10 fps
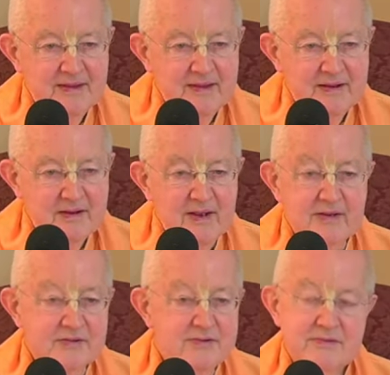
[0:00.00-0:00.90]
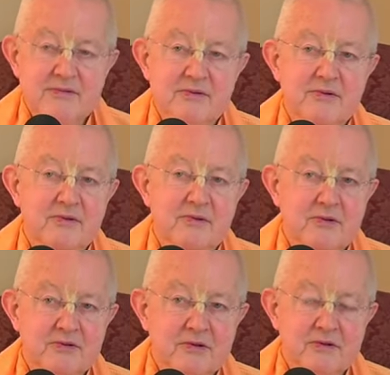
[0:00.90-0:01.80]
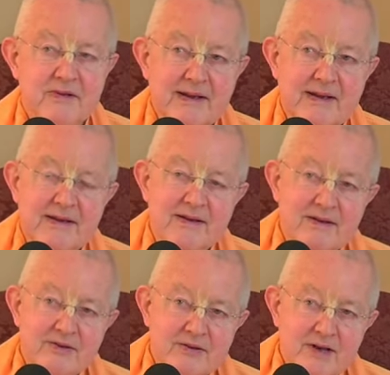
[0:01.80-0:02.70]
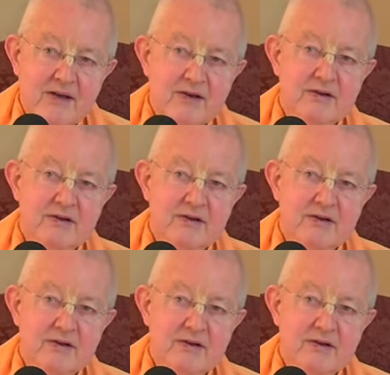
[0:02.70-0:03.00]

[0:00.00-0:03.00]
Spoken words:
as you know, those are standards